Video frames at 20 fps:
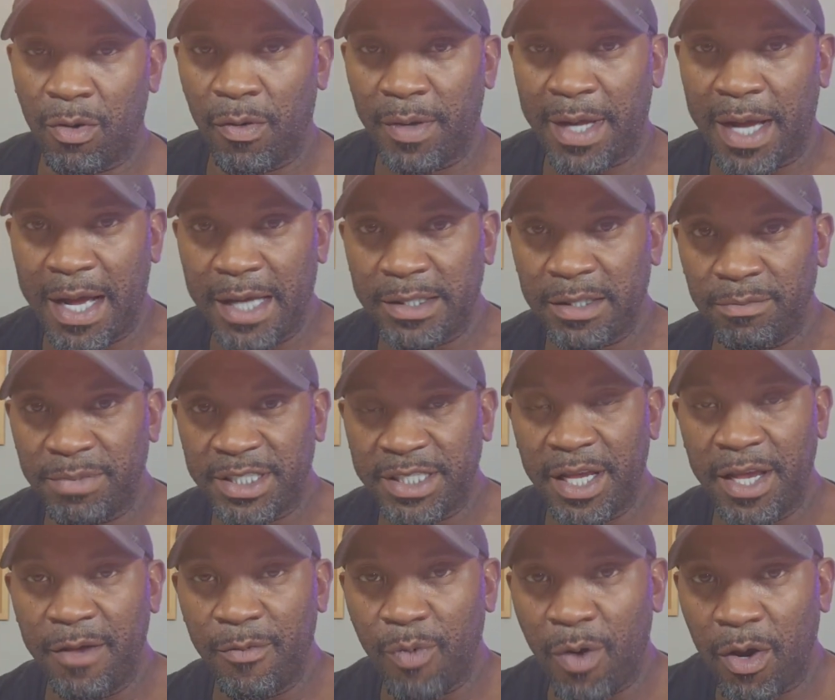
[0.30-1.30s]
What's going on guys? I'm
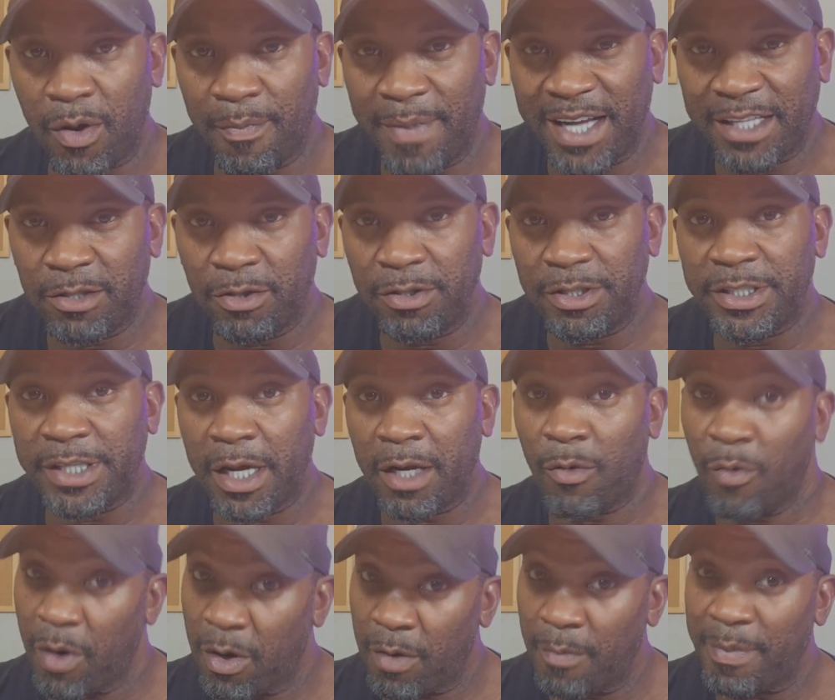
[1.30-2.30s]
Steve. Welcome back to the
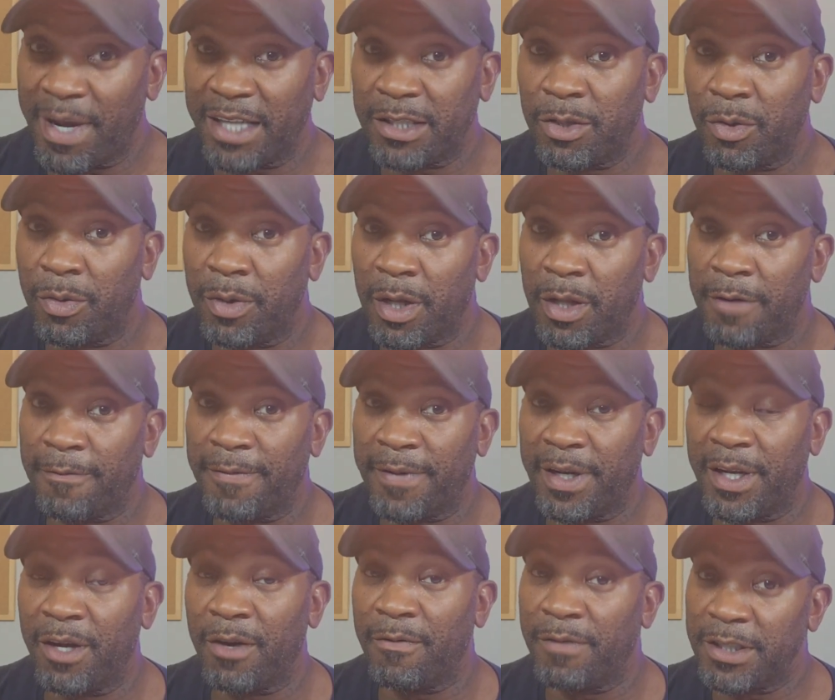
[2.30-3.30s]
channel. Welcome back to another
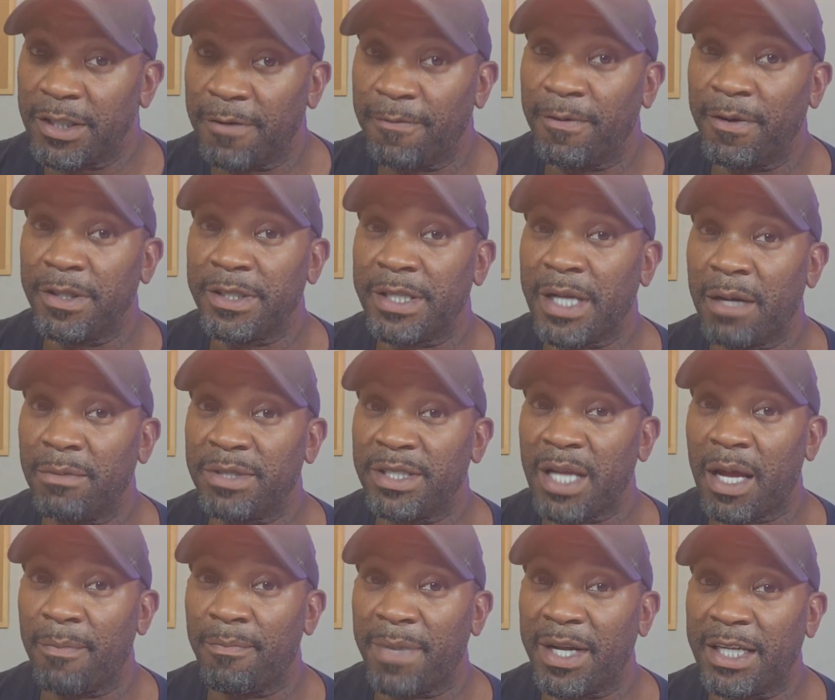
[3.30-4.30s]
video. If it's your first time
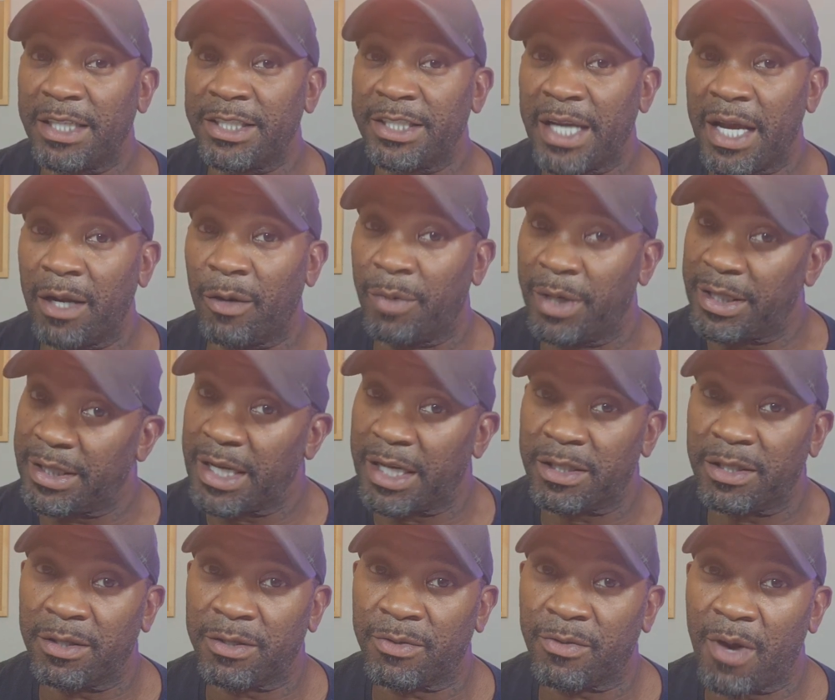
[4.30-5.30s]
stopping by the channel, hit
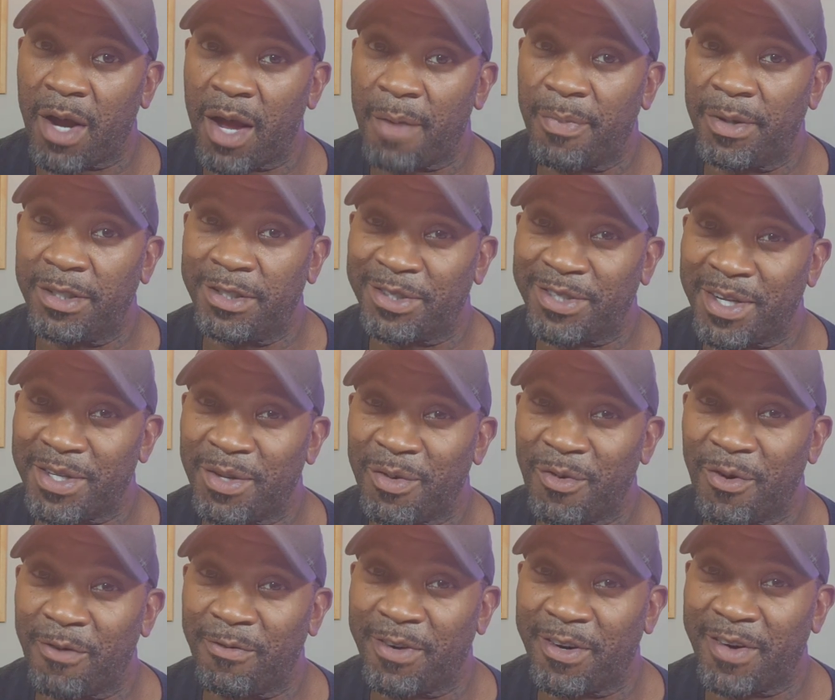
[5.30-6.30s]
that subscribe button.
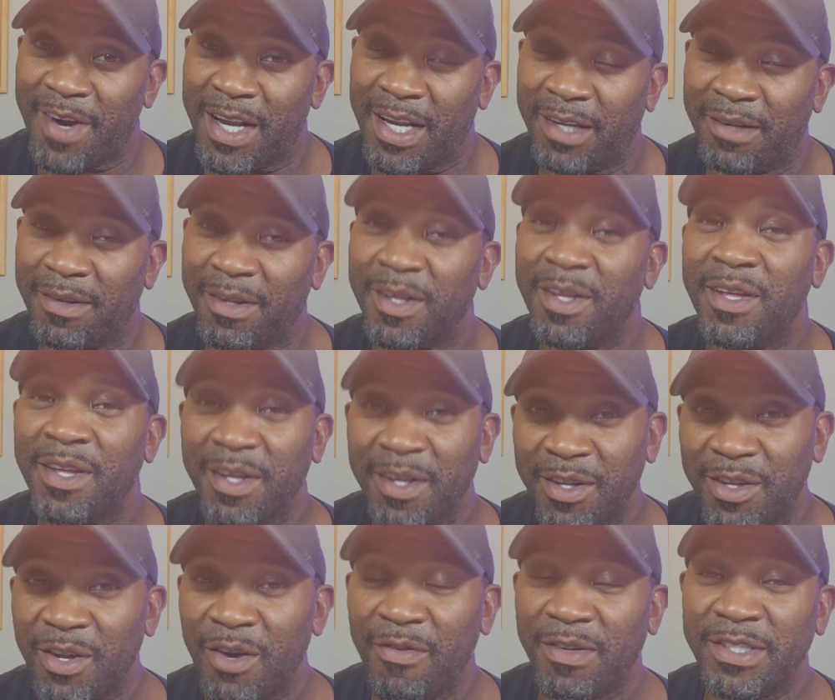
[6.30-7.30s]
Trust me, you won't regret it.
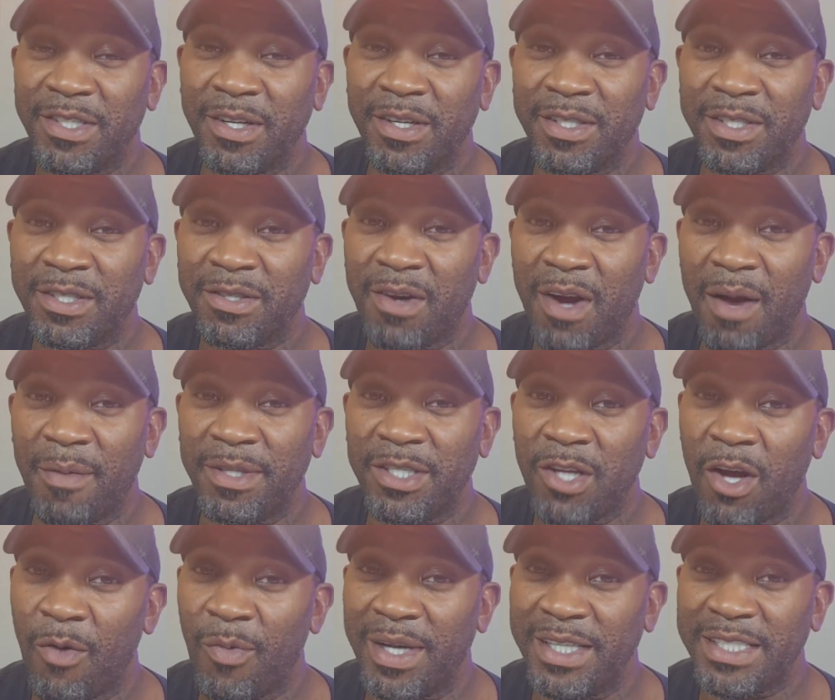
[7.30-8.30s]
Your returning subscriber
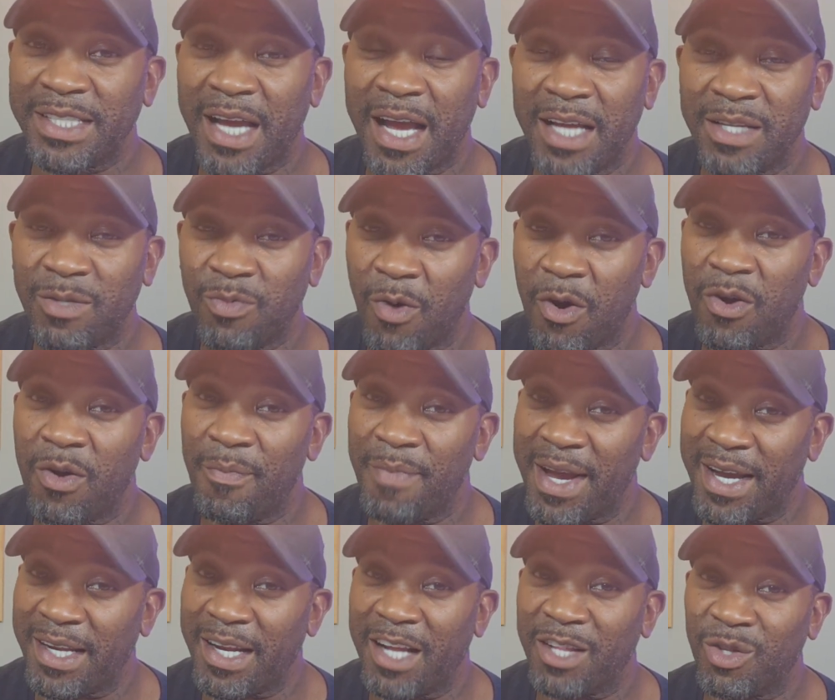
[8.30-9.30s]
as always, guys.
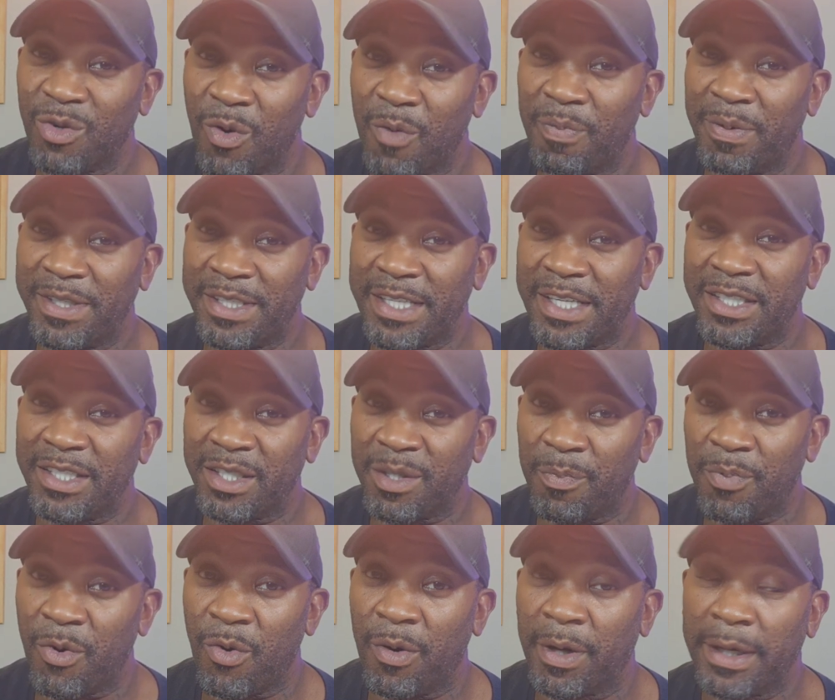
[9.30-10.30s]
Welcome back and I do appreciate the
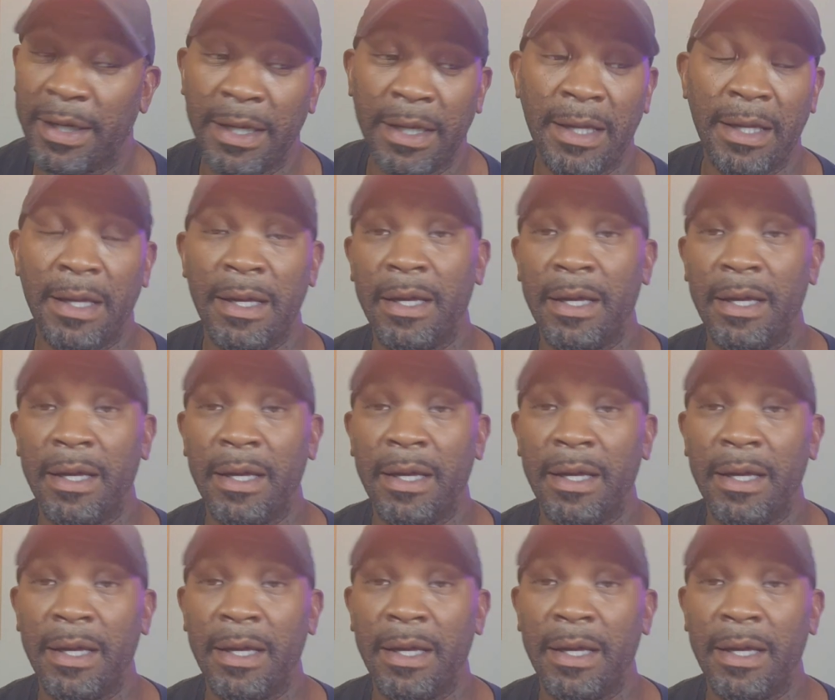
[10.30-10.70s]
support.